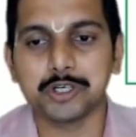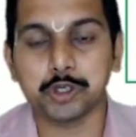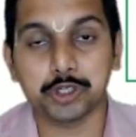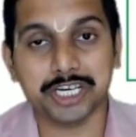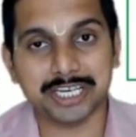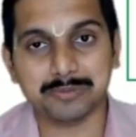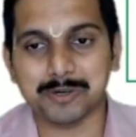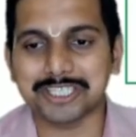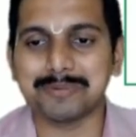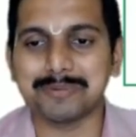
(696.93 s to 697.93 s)
social
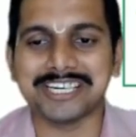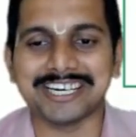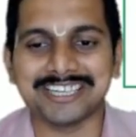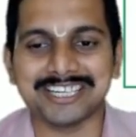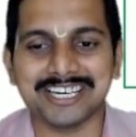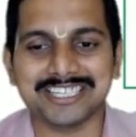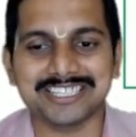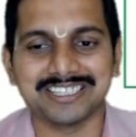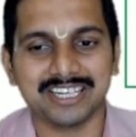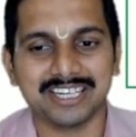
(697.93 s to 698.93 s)
responsibility and ethics,